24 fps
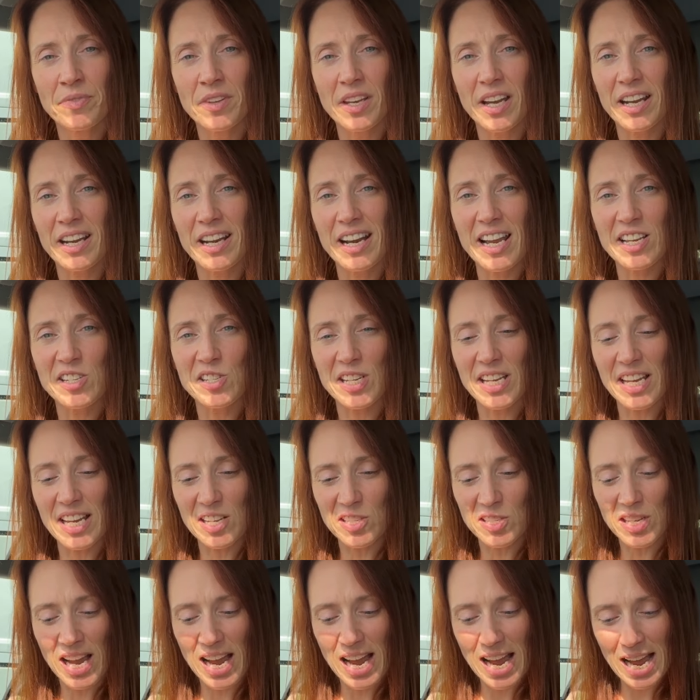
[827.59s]
unless it
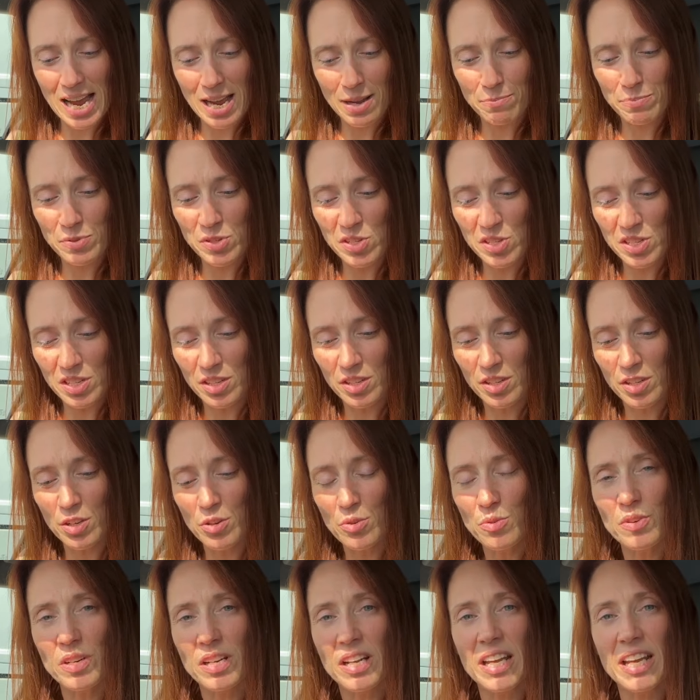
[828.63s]
is
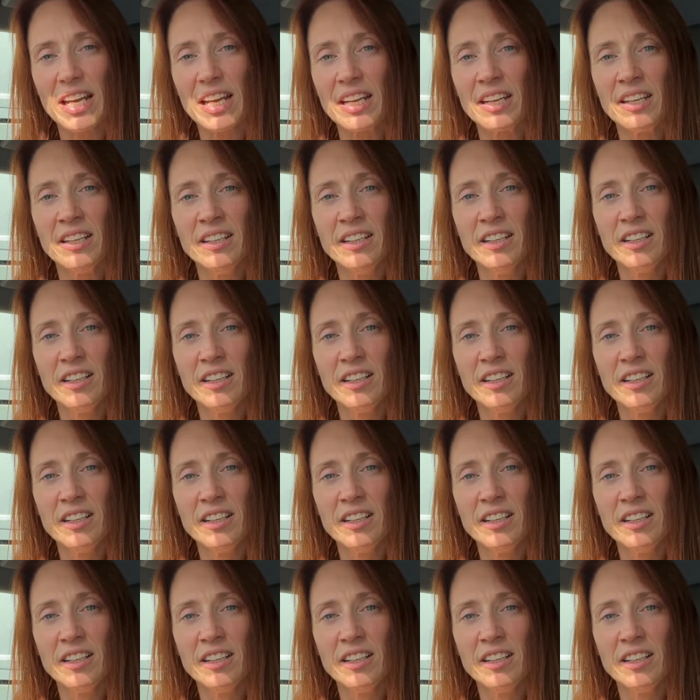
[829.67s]
absolutely